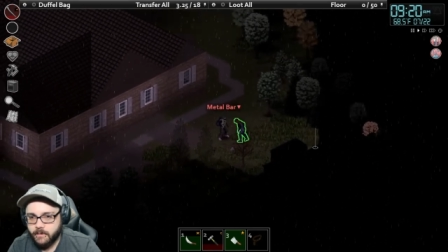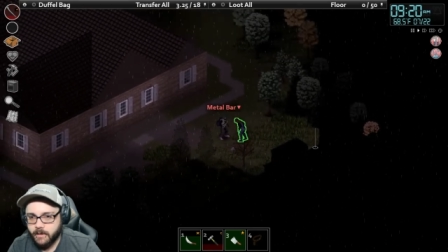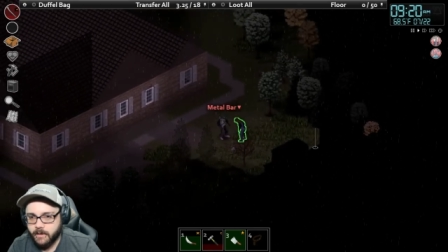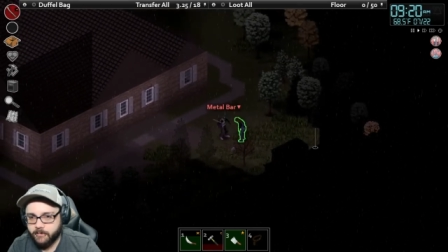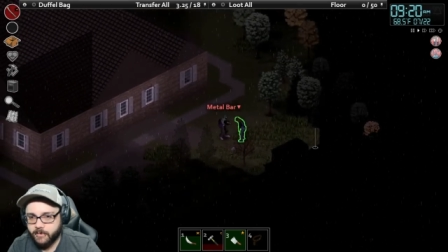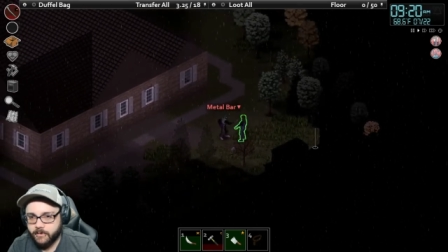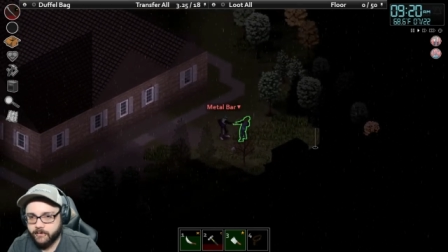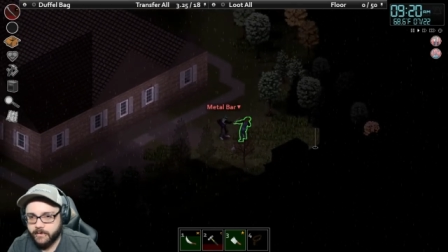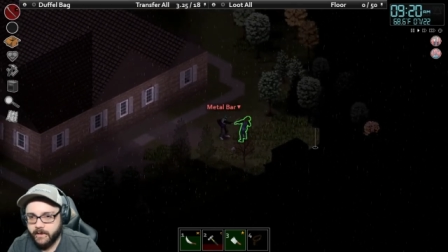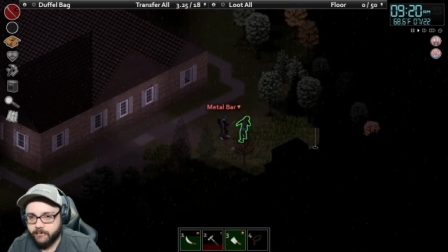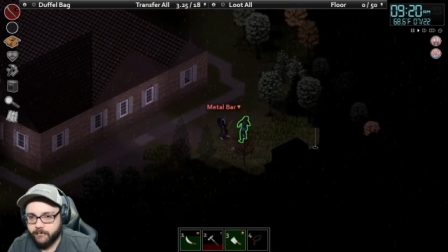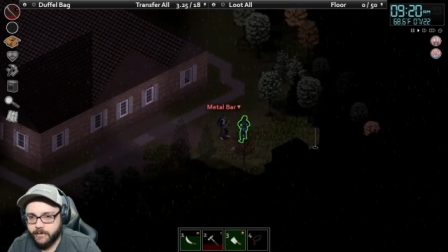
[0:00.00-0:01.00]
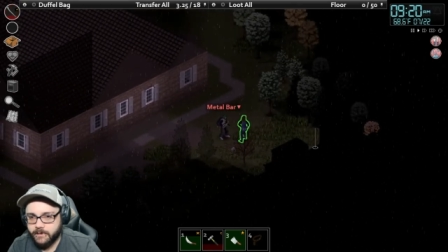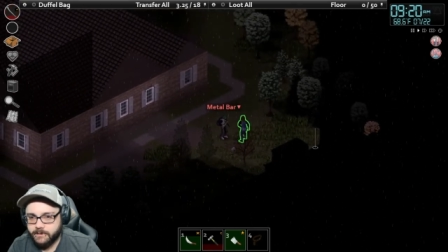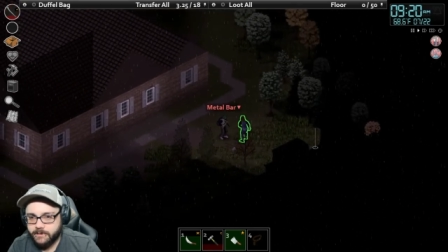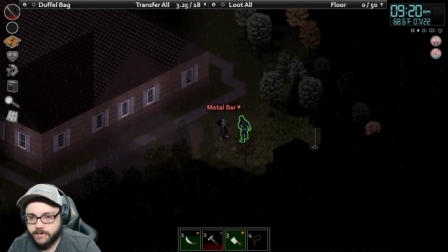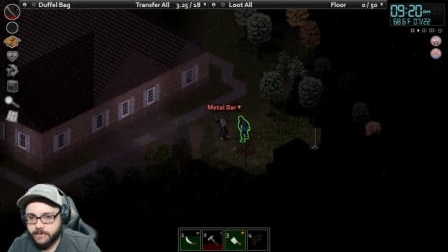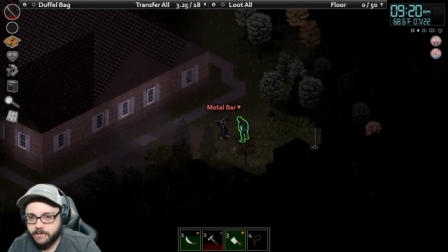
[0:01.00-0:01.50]
Hopping over that
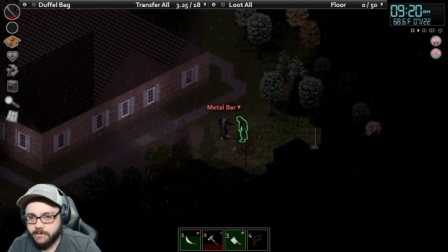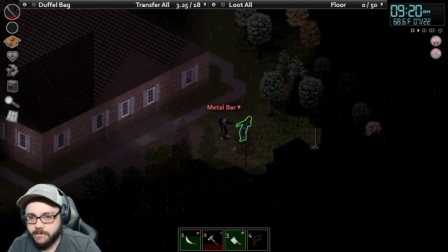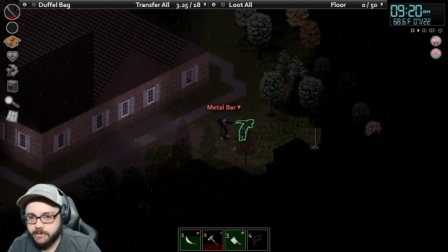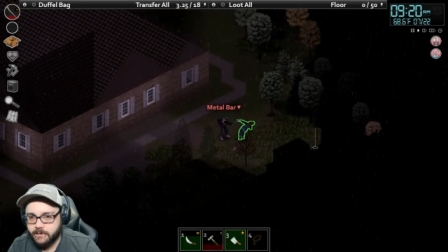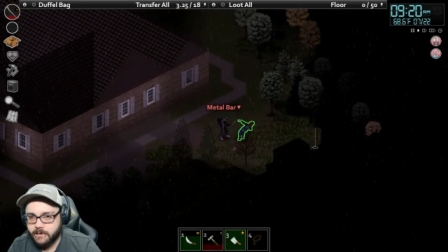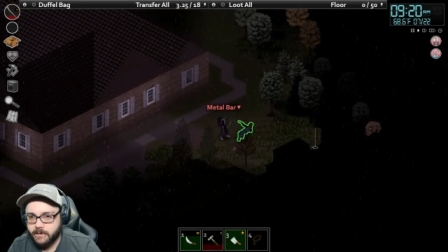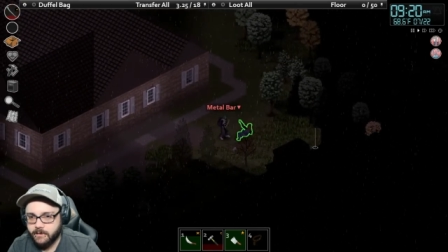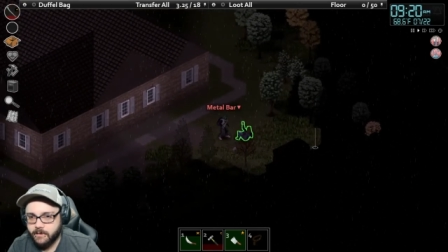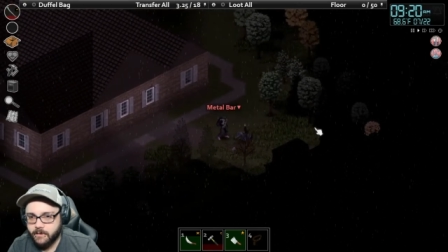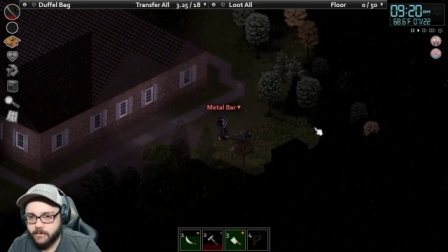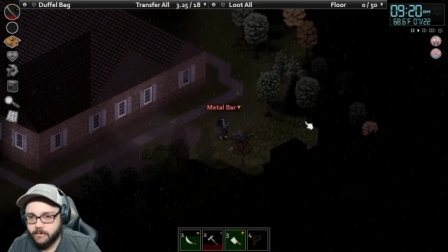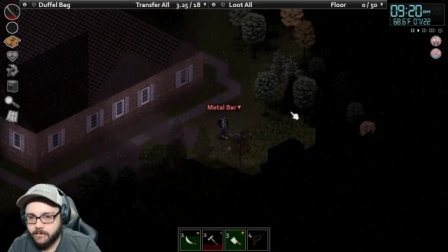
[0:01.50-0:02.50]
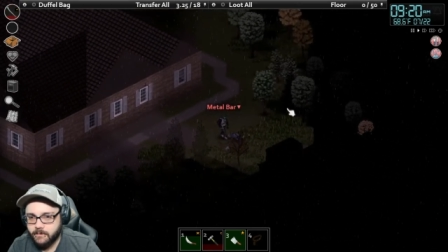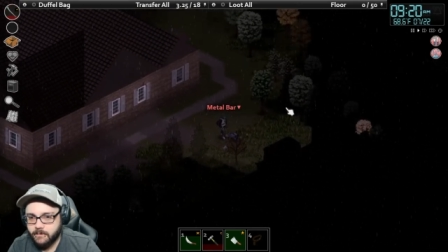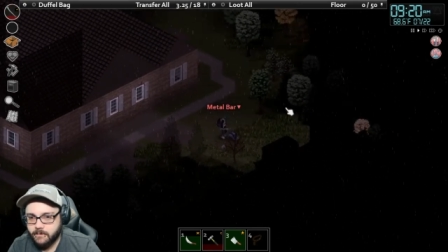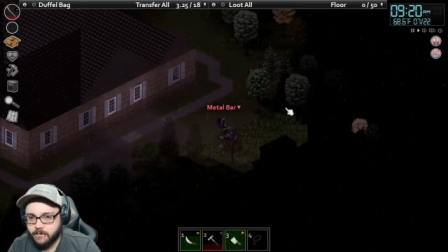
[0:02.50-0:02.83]
fence into the unknown.